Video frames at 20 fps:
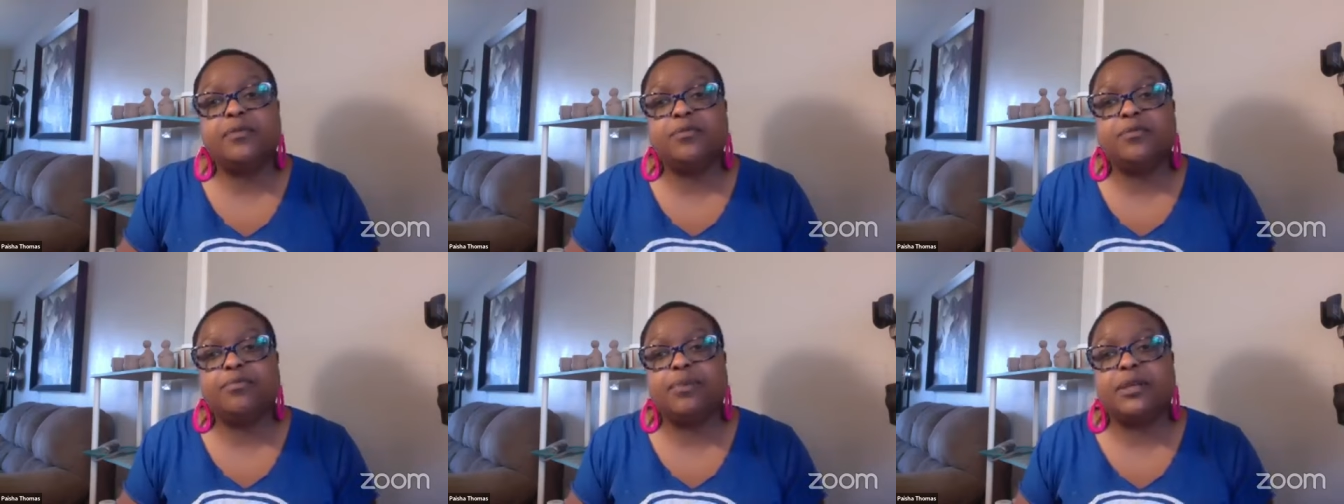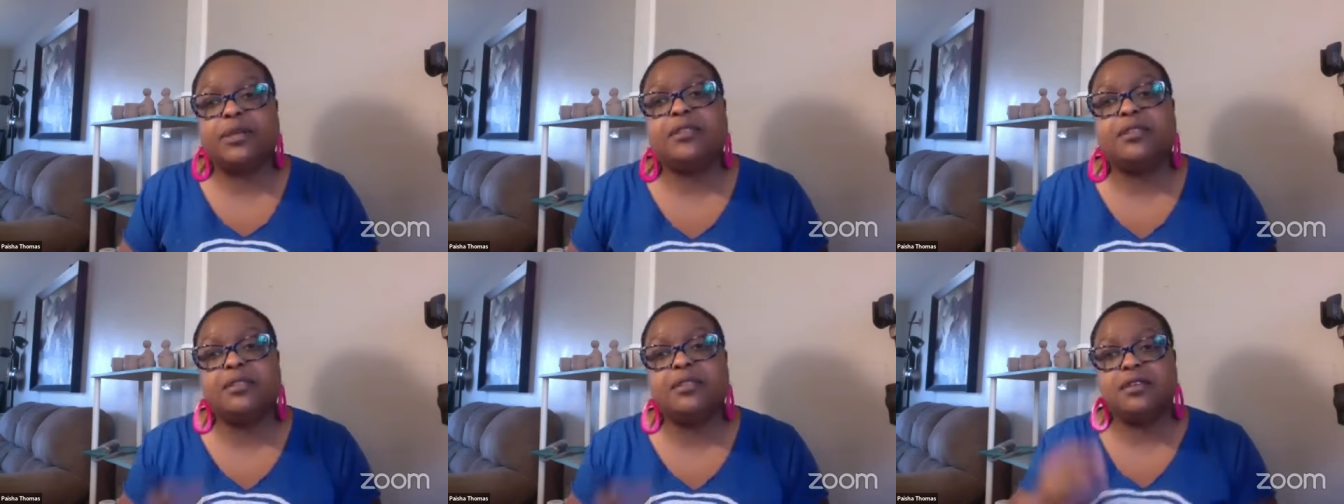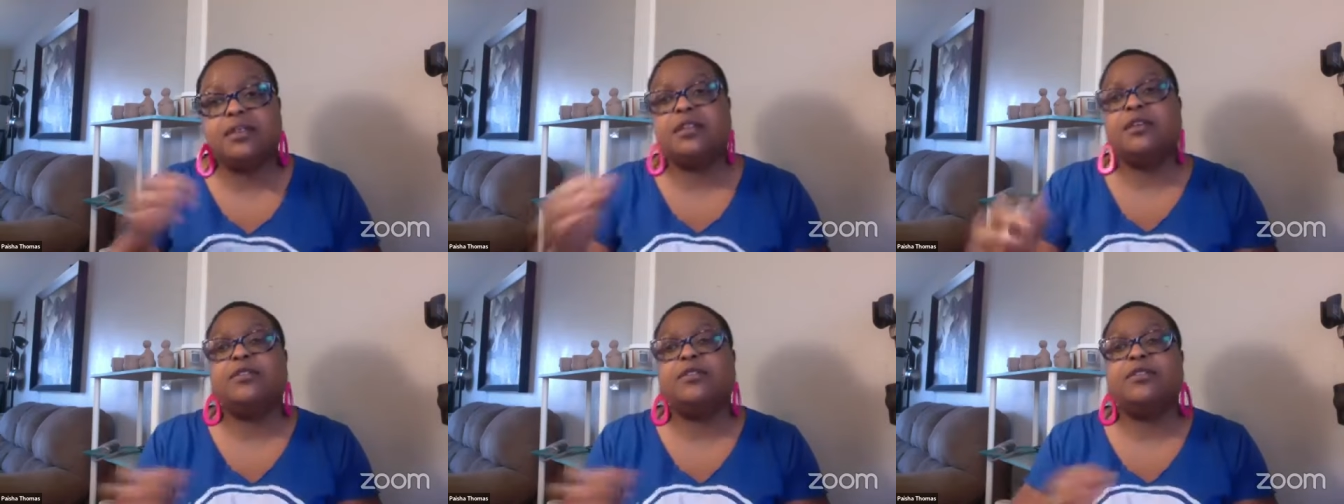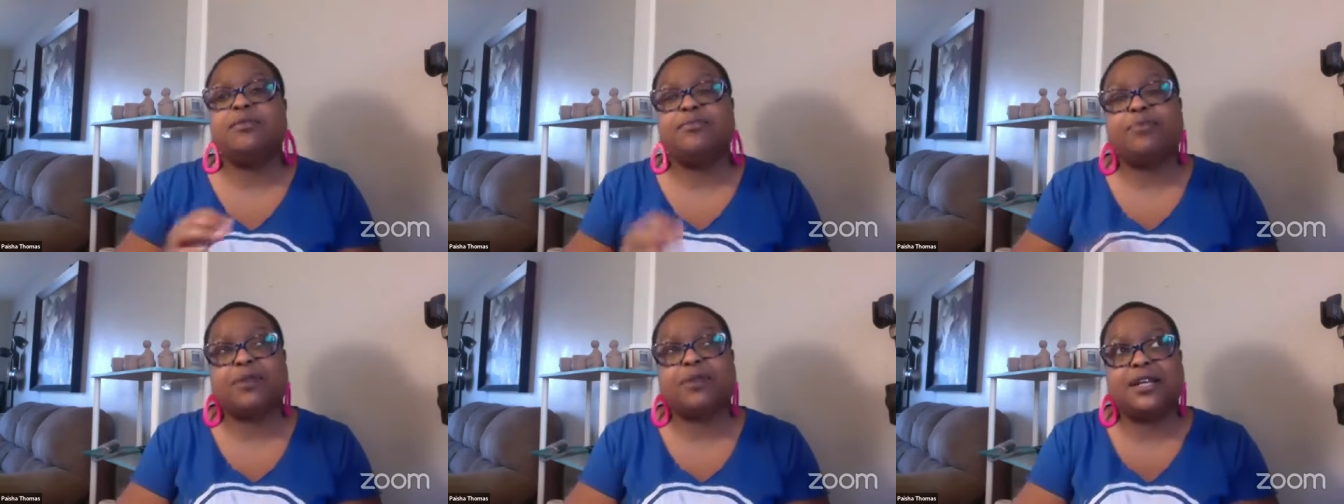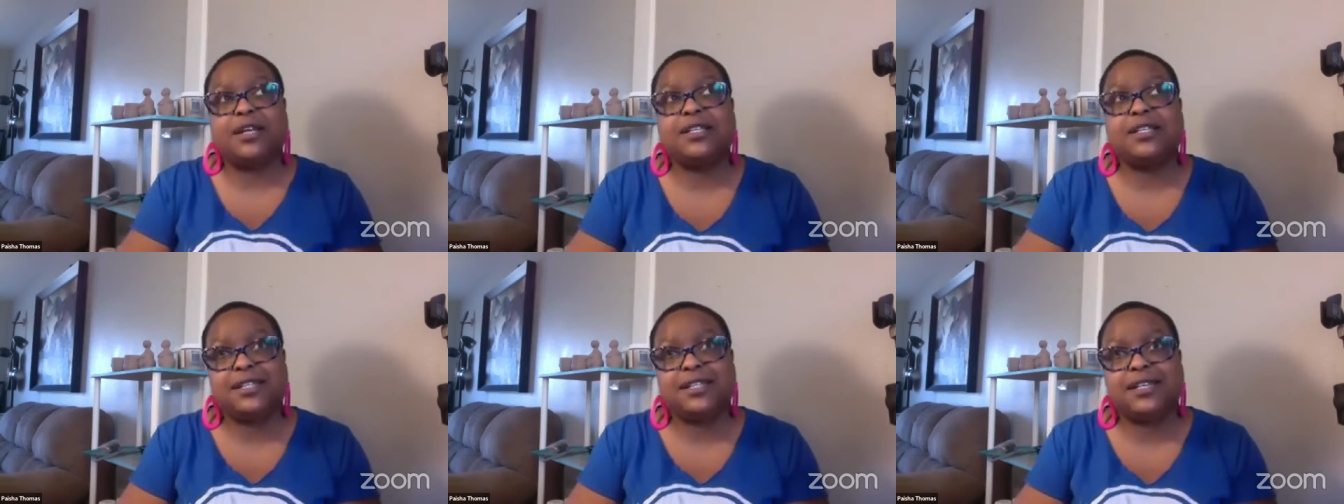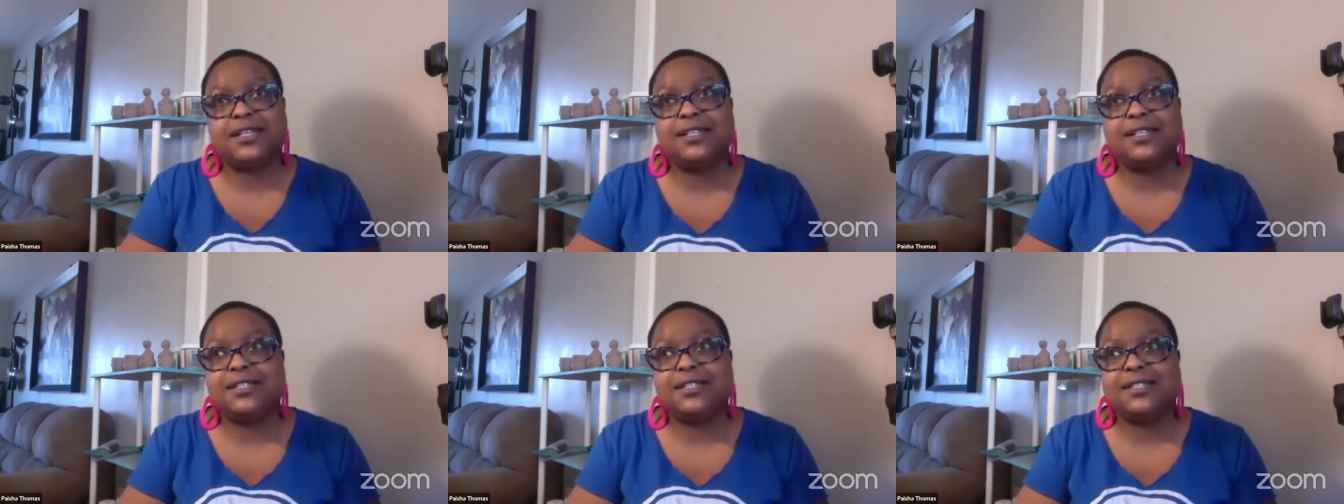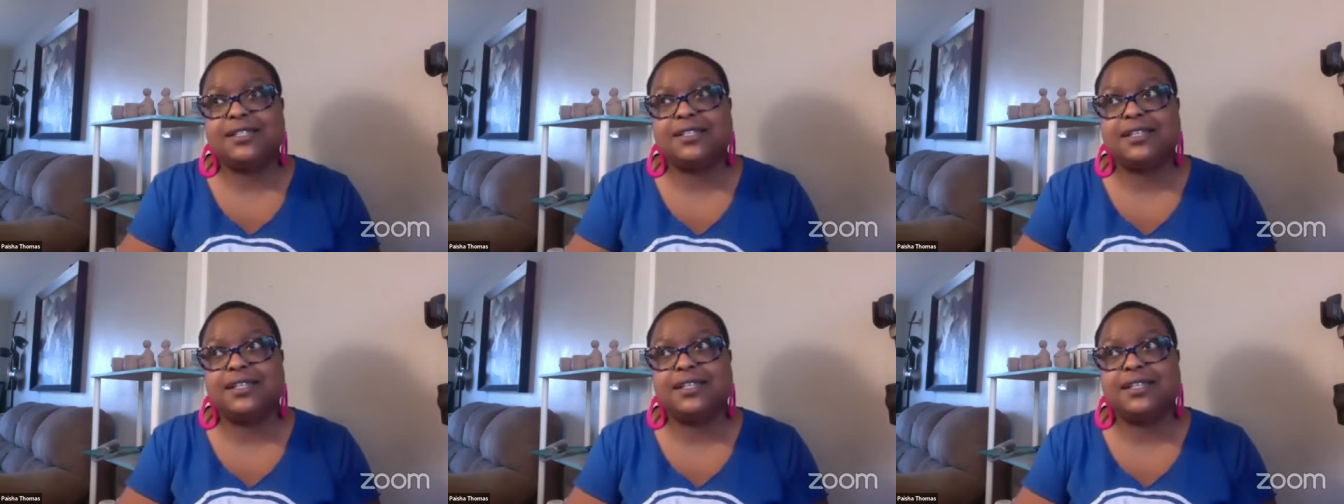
but you know the process